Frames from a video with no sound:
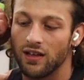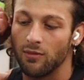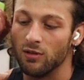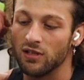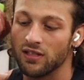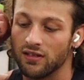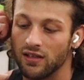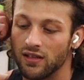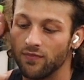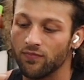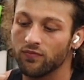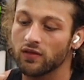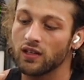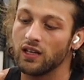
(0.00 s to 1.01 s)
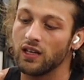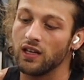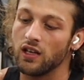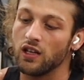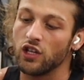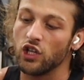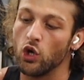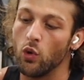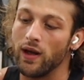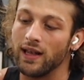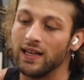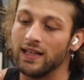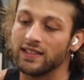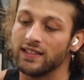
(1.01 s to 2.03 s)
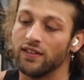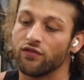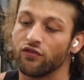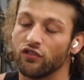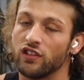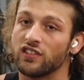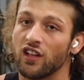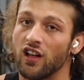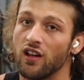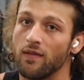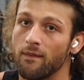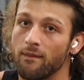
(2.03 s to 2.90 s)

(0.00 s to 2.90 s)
I'm listening to You Ain't Listening freestyle.